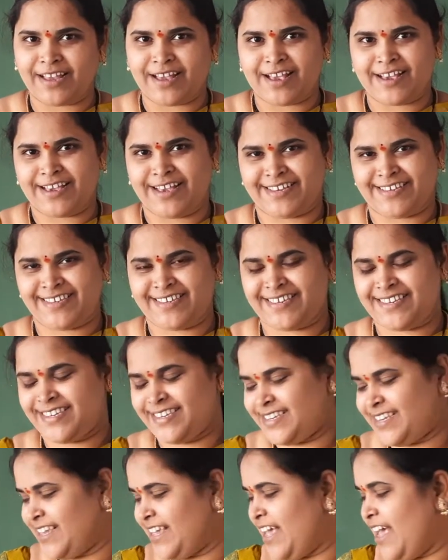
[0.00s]
Yes.
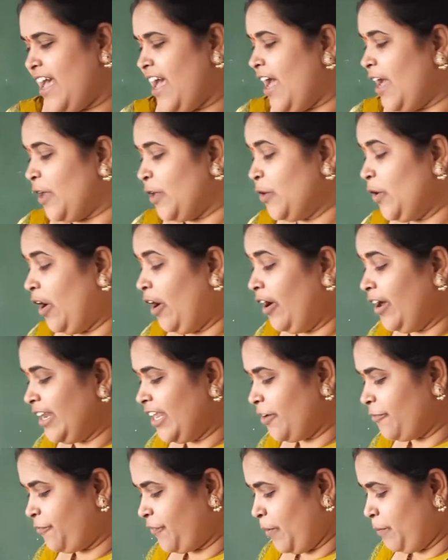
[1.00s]
You all
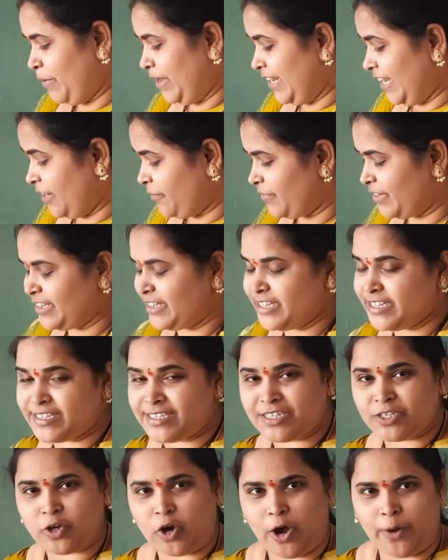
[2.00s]
are familiar with
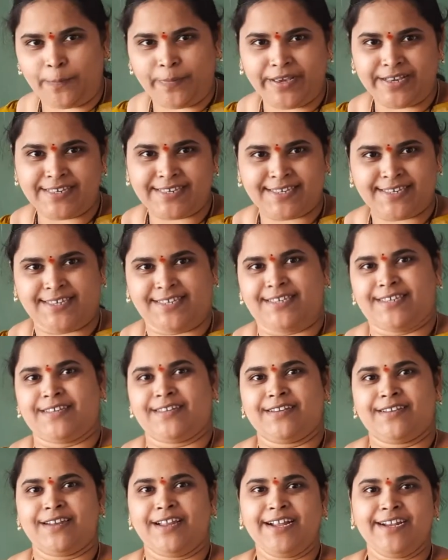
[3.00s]
these
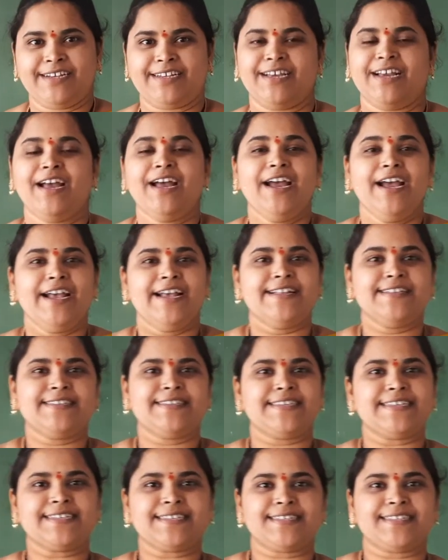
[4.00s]
topics, right? In
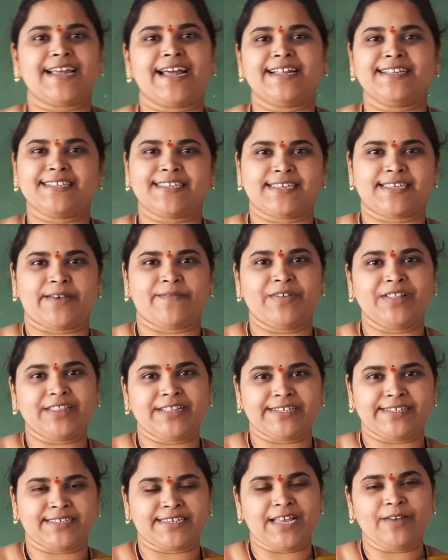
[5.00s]
6th and
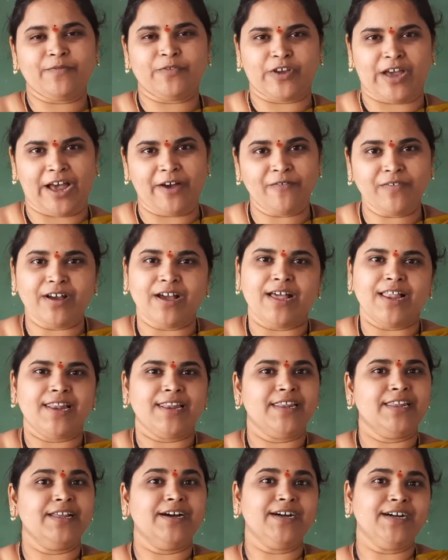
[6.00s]
7th itself you
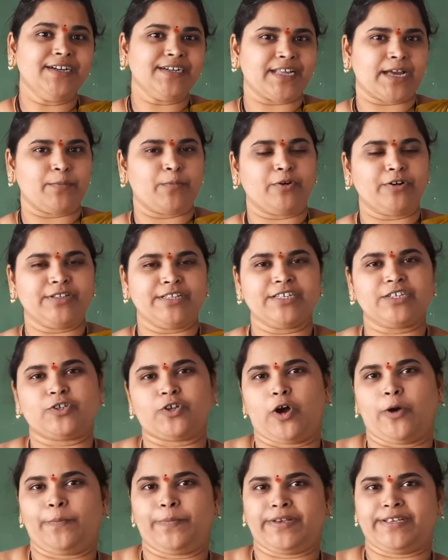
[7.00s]
have learned about these
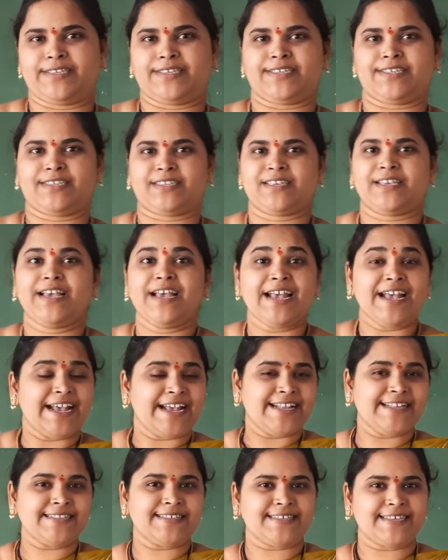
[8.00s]
topics.
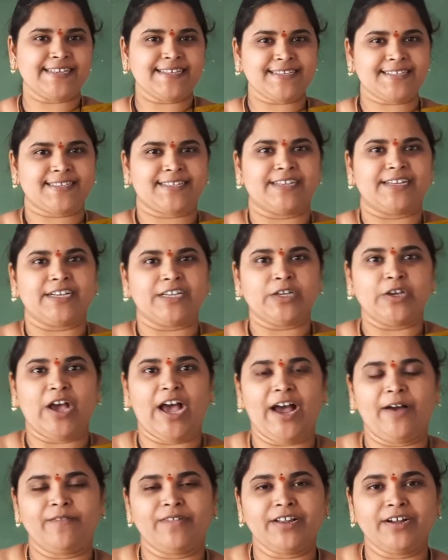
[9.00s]
In 6th you
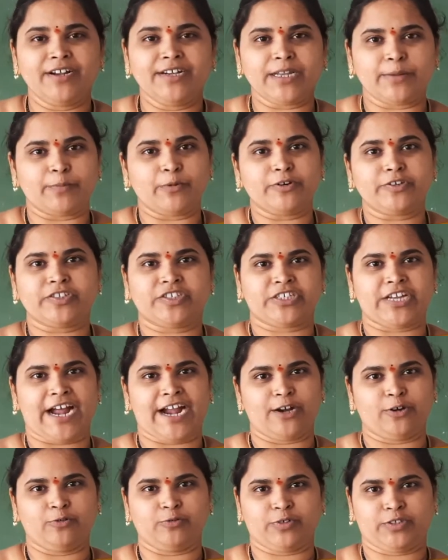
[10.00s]
have learned about
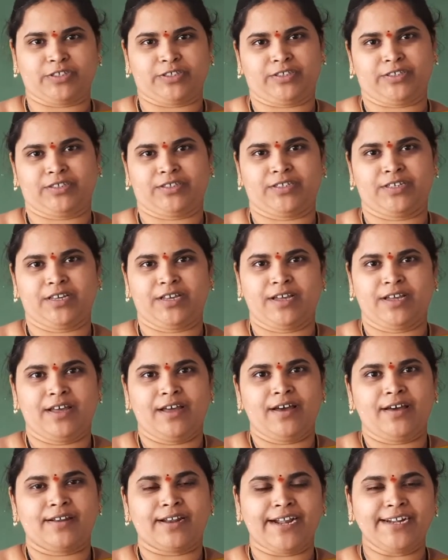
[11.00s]
shadows,
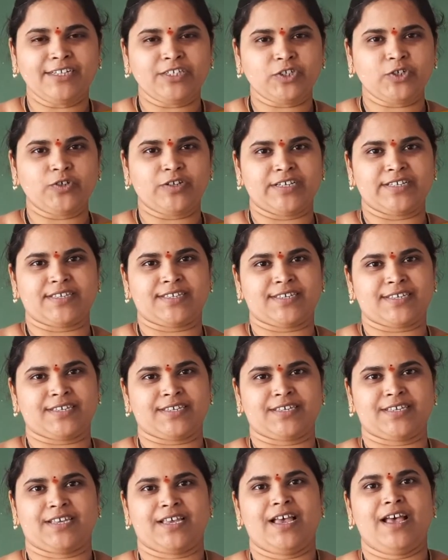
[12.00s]
right
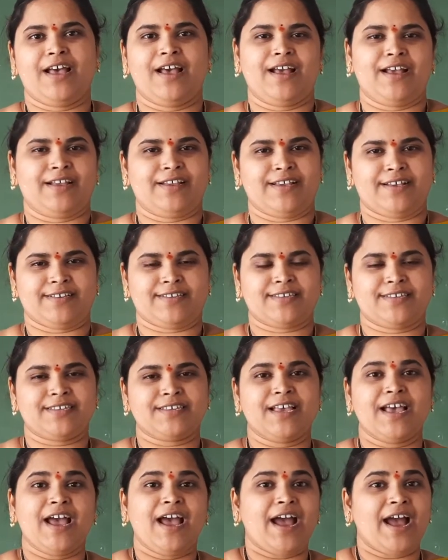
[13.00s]
students?
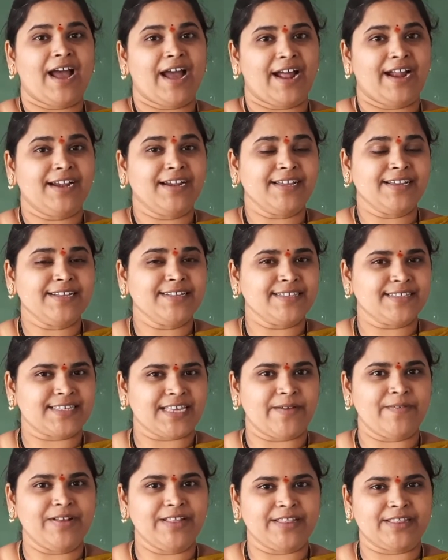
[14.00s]
Yes. And in
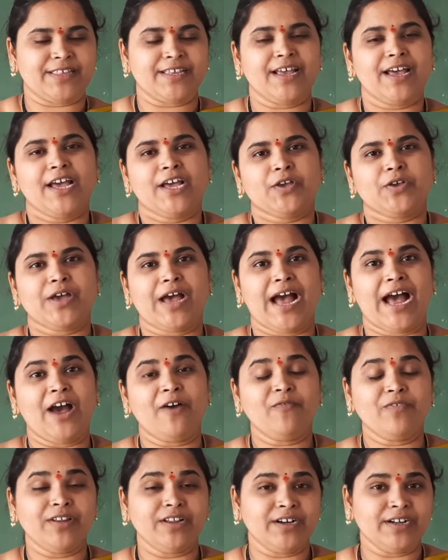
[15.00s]
7th you
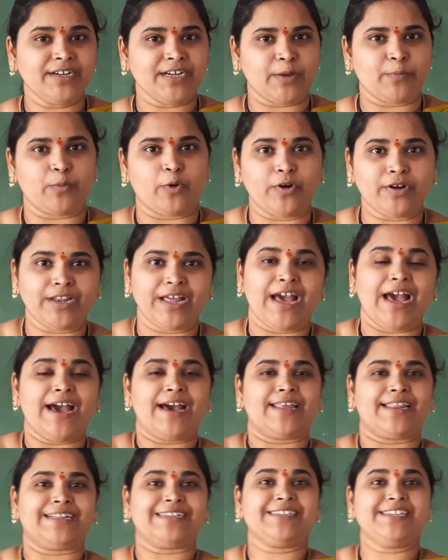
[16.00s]
have learned about
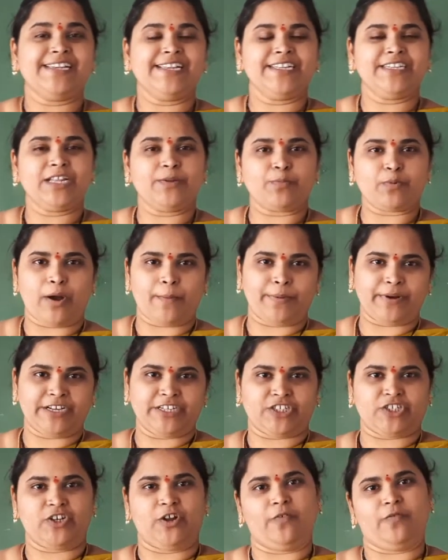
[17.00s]
rectilinear
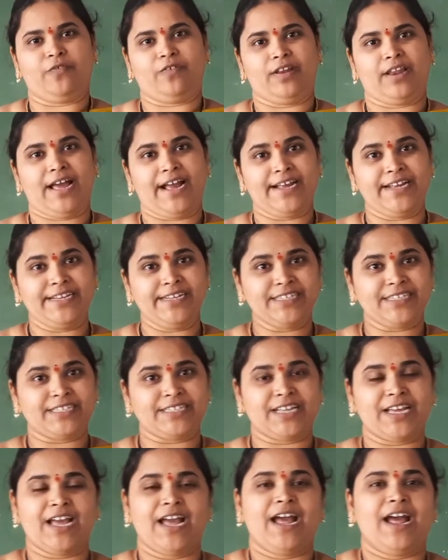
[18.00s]
propagation of light,
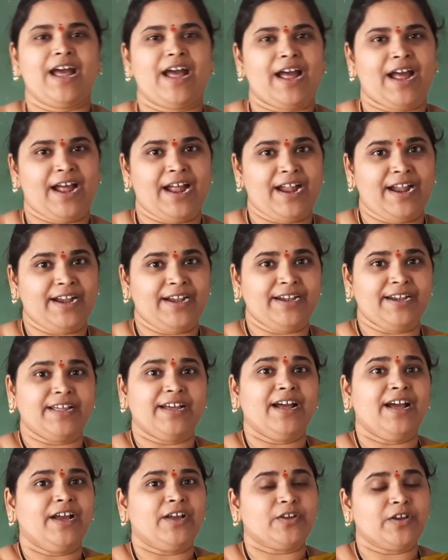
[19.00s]

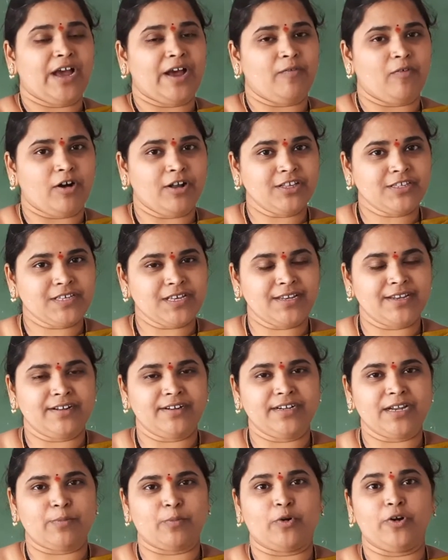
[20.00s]
and you have also
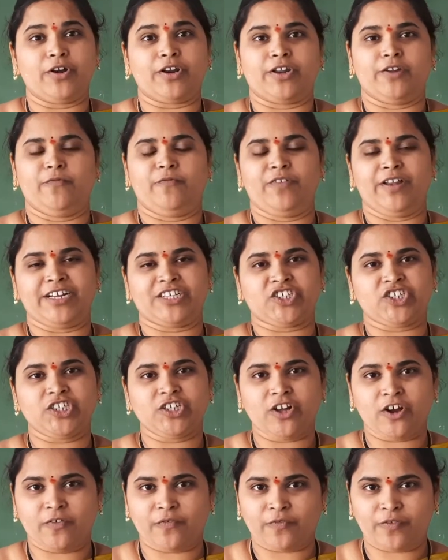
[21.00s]
learned about reflection
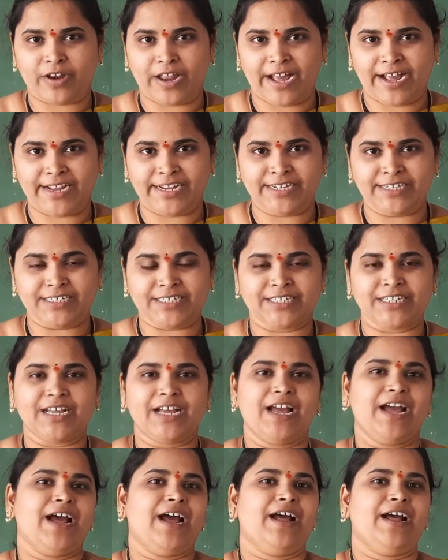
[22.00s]
of light
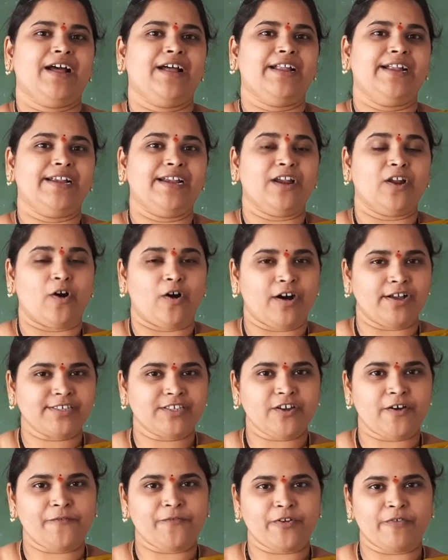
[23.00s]
and laws
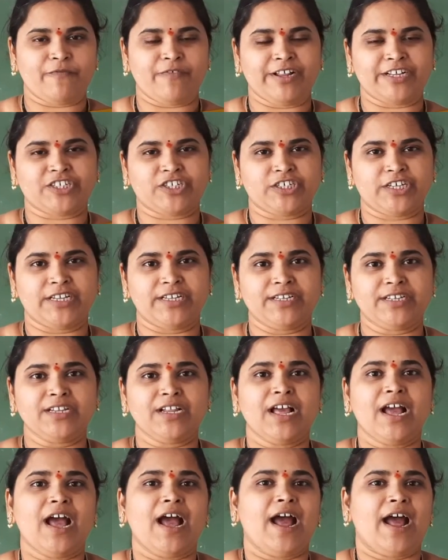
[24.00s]
of
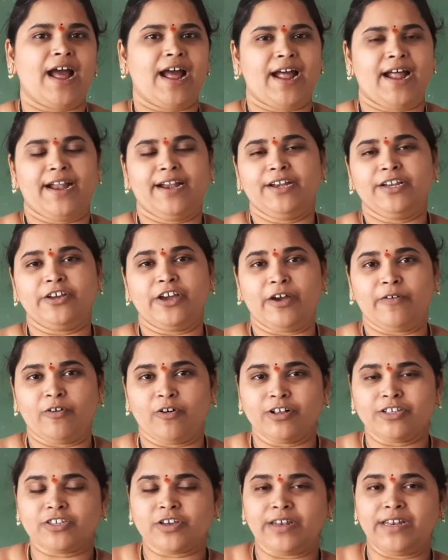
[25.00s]
reflection, and you have
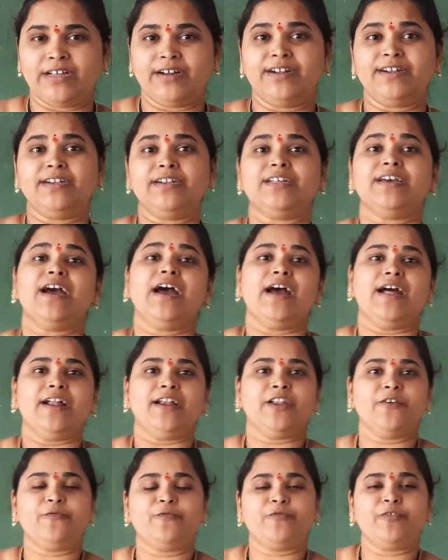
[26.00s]
also learned
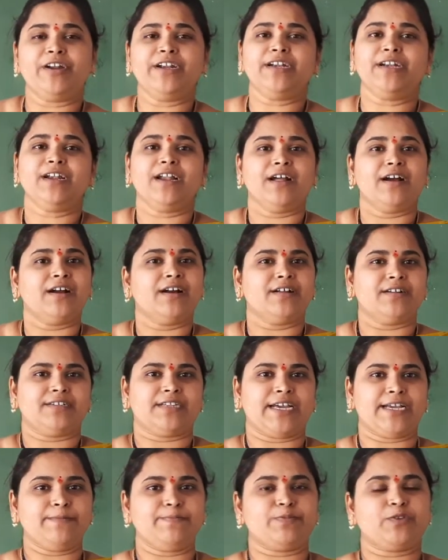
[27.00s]
different
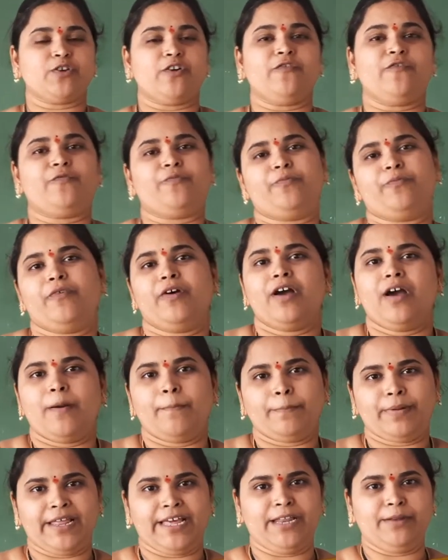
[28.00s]
types of
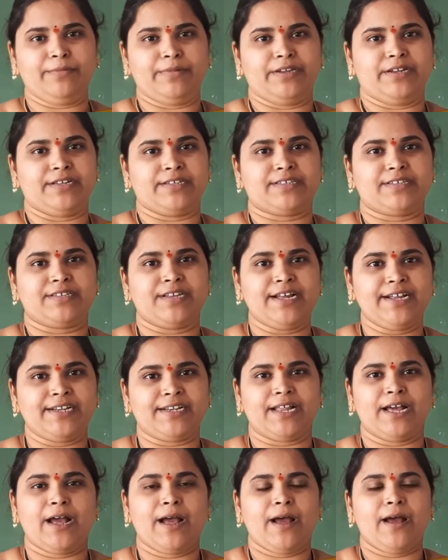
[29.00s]
plane mirrors,
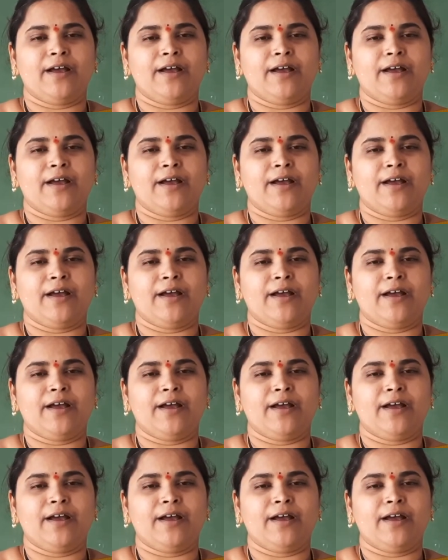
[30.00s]
right?